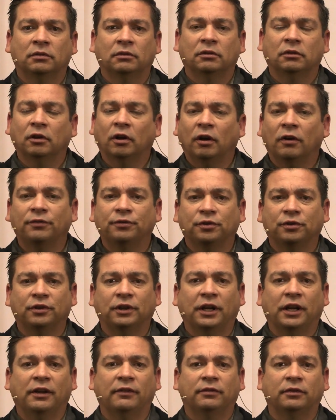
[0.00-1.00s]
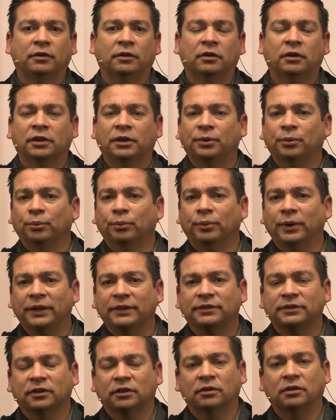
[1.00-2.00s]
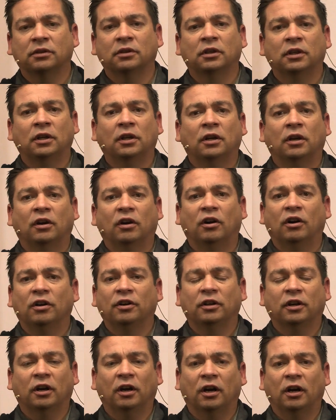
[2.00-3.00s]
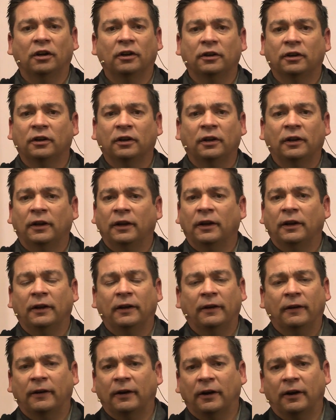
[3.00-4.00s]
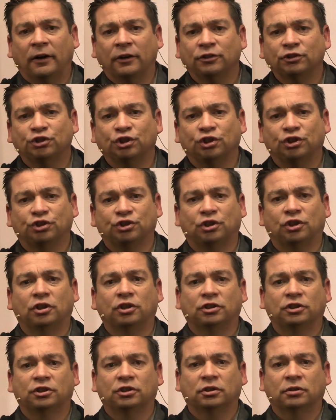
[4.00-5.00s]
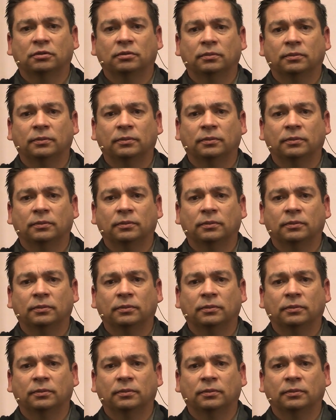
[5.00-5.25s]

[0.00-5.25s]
Love your neighbor. Invest on, on, on, on your church.